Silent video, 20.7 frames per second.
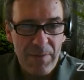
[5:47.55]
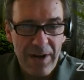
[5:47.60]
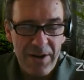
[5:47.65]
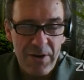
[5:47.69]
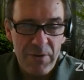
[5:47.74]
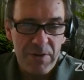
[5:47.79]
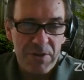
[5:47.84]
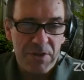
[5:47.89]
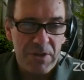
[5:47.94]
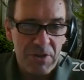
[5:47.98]
I mean,
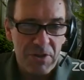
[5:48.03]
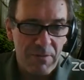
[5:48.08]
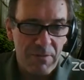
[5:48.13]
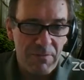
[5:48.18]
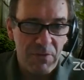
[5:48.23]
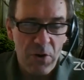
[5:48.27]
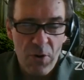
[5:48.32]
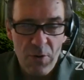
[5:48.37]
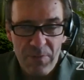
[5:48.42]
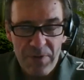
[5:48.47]
I know it's a
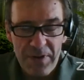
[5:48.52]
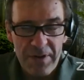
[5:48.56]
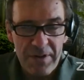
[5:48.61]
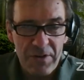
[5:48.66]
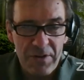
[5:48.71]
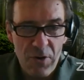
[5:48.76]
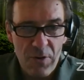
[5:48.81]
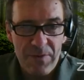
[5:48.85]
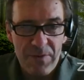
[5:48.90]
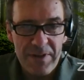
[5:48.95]
sort of COVID,
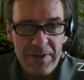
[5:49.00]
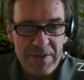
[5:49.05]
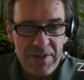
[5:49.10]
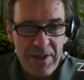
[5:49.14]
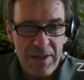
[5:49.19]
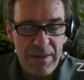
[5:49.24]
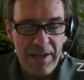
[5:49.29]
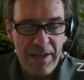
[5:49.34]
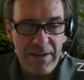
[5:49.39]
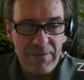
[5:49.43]
and COVID is
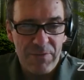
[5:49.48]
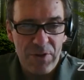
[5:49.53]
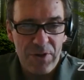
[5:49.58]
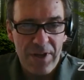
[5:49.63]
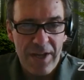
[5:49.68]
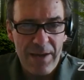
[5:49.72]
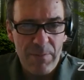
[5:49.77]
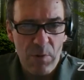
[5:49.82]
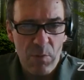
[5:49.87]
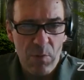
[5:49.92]
the thing of the
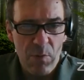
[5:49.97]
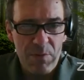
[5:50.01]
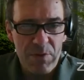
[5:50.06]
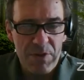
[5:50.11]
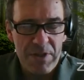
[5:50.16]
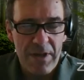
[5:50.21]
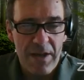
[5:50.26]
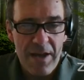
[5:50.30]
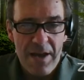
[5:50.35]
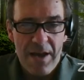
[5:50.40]
day, but what
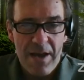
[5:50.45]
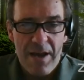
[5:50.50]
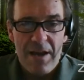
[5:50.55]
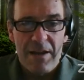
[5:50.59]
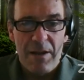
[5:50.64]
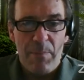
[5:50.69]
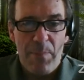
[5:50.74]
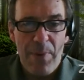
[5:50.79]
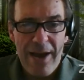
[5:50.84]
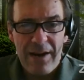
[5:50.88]
was the
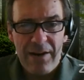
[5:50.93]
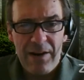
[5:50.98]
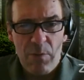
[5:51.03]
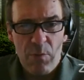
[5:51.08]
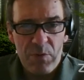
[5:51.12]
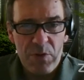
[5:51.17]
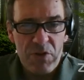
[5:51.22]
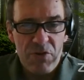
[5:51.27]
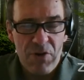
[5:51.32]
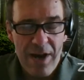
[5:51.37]

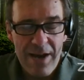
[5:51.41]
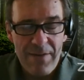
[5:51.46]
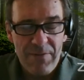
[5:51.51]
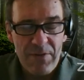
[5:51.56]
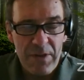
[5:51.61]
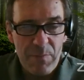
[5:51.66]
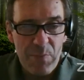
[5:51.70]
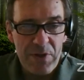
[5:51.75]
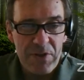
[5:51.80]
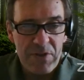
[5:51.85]
background? What was
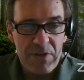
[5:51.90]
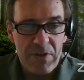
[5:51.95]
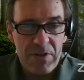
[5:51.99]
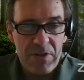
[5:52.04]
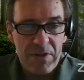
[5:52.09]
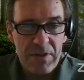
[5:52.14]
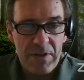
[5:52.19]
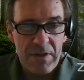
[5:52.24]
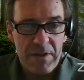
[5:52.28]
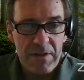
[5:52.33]
driving the
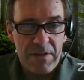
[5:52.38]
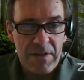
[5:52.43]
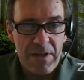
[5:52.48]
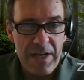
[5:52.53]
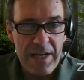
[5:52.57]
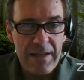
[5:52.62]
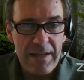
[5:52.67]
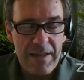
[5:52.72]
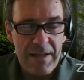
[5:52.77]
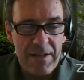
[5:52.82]
business to
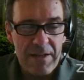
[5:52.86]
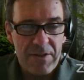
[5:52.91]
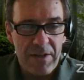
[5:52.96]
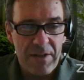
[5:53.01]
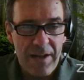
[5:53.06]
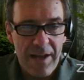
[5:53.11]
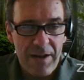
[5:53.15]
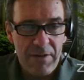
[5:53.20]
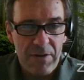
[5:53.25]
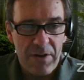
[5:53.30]
need this,
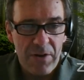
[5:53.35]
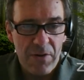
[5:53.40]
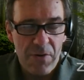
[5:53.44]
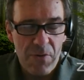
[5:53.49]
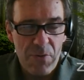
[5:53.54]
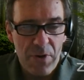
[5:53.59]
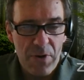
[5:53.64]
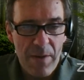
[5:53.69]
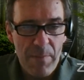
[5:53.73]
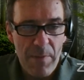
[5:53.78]
and how did it
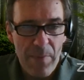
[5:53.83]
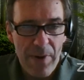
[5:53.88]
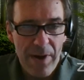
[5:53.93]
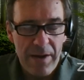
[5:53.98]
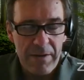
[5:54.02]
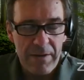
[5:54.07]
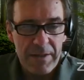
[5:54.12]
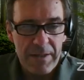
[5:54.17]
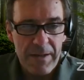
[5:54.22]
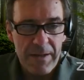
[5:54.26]
all come
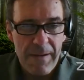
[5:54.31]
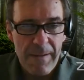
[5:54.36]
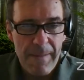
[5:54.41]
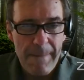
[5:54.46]
about?